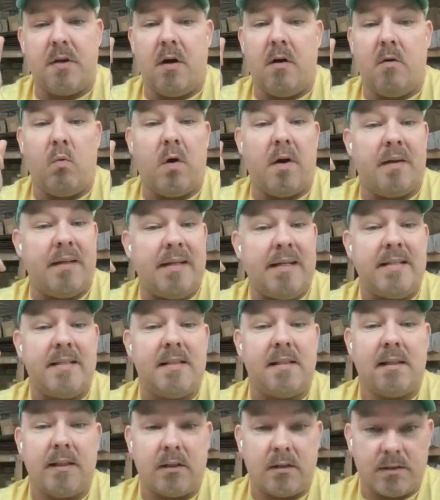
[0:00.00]
What
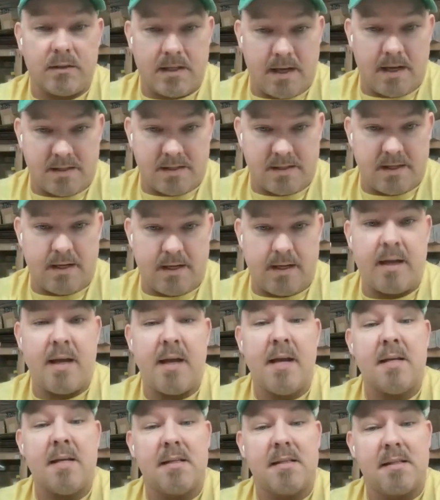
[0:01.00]
needs little testing
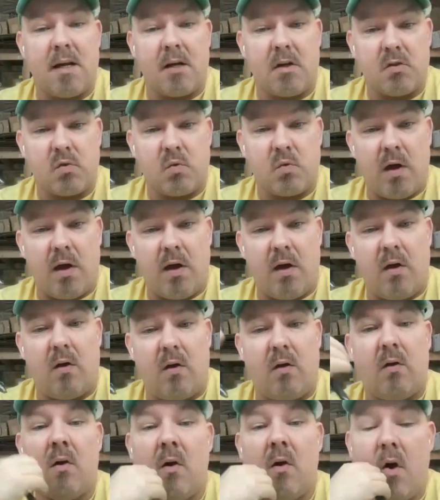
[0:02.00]
sells
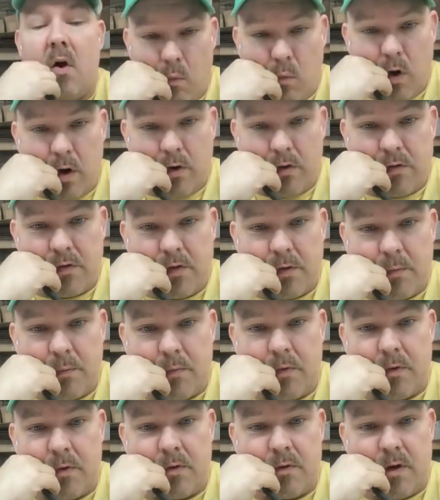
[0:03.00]
well? What are some
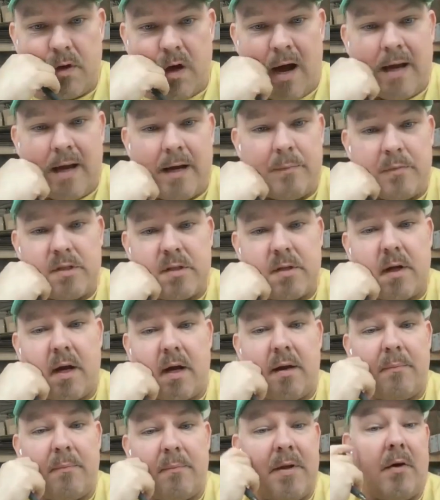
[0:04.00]
items to
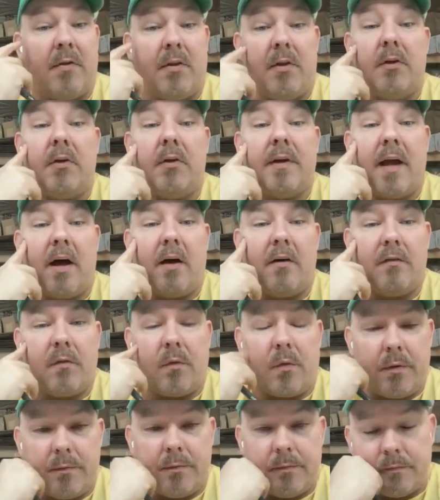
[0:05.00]
kind of be on the lookout
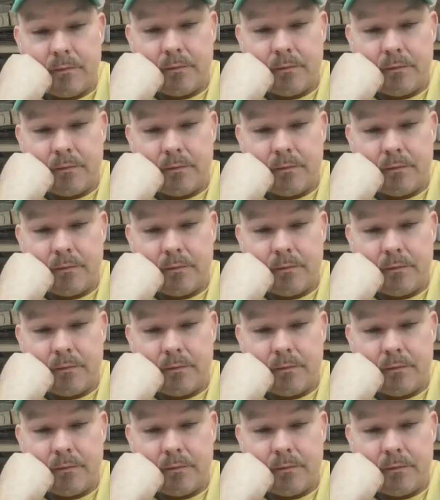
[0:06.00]
for?